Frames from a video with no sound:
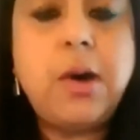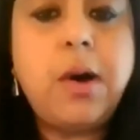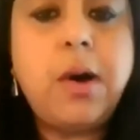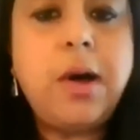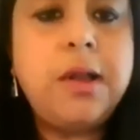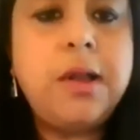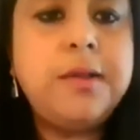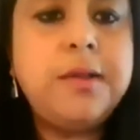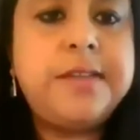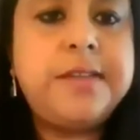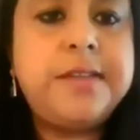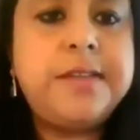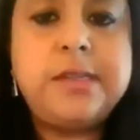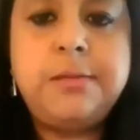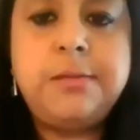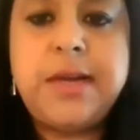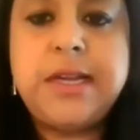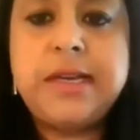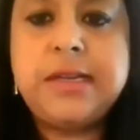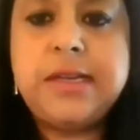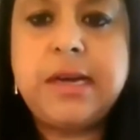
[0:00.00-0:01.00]
All of this
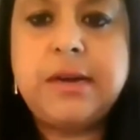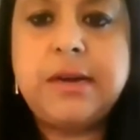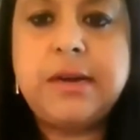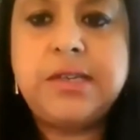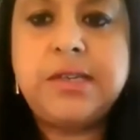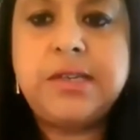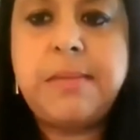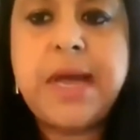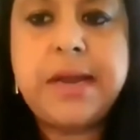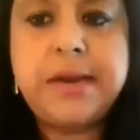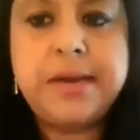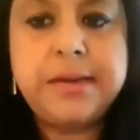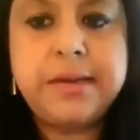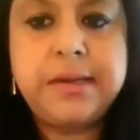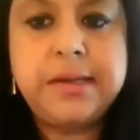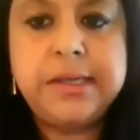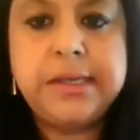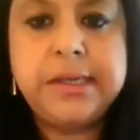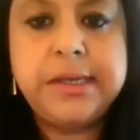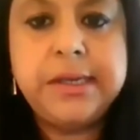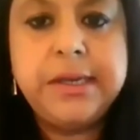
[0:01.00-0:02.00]
went down
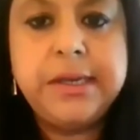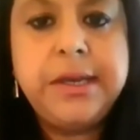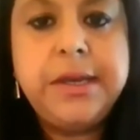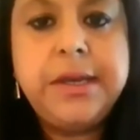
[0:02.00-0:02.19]
dramatically.